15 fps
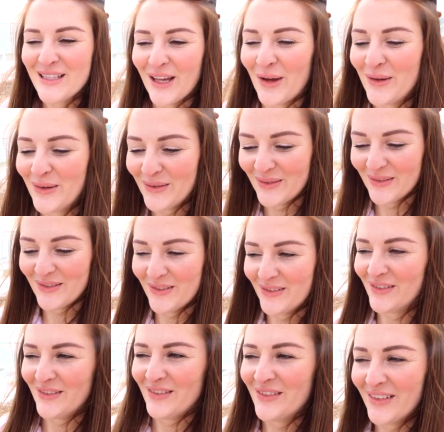So
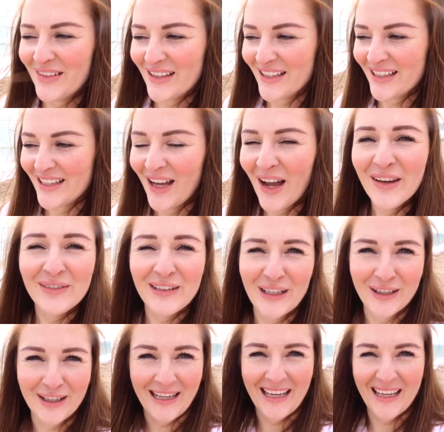
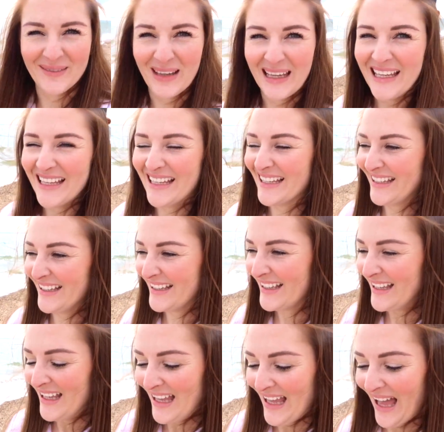hopefully you can hear me,
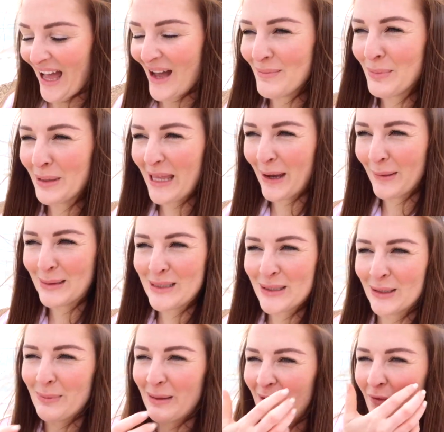but yeah, we
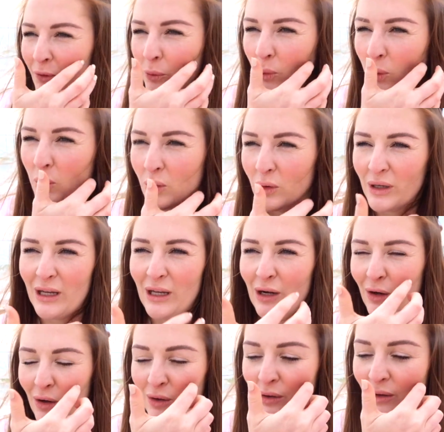took a bit of a walk
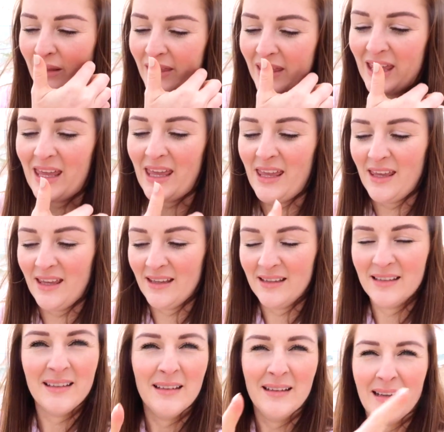along the
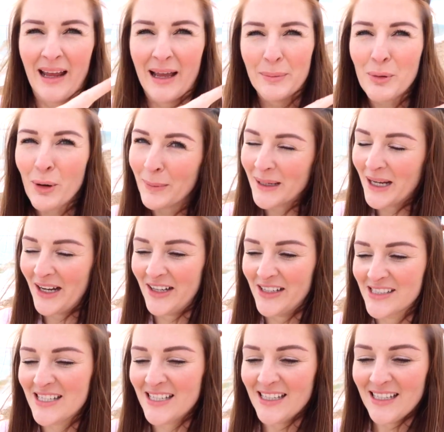like
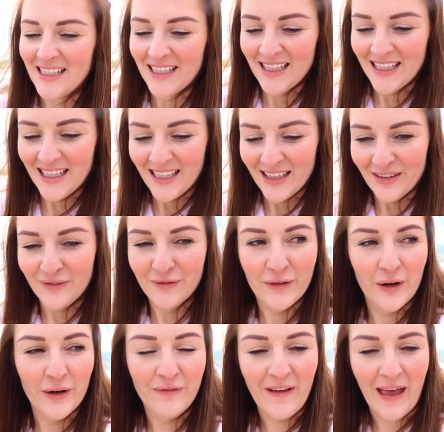promenade
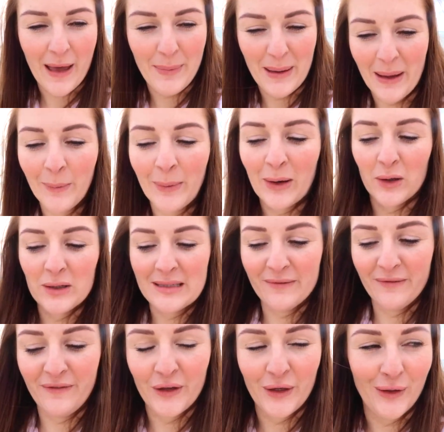for a fair bit. We got
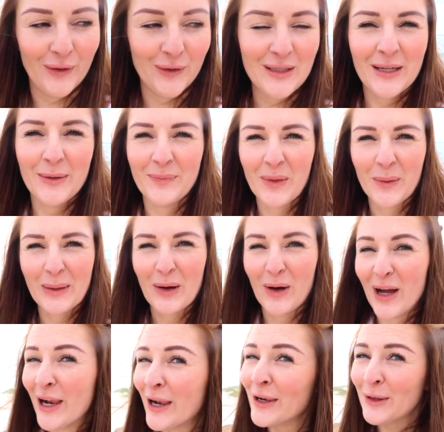some food, we
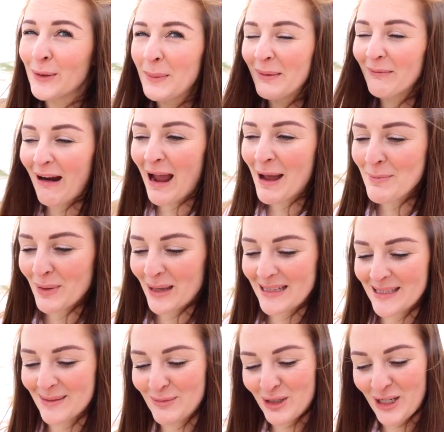got a mini wrap
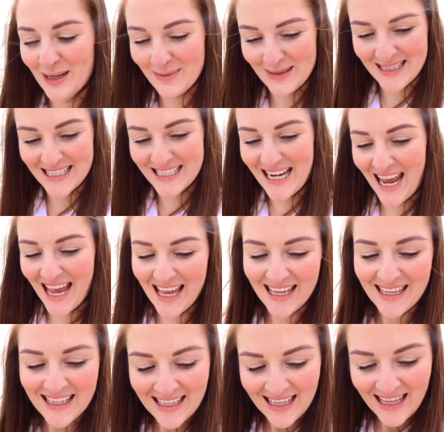and some chips to share.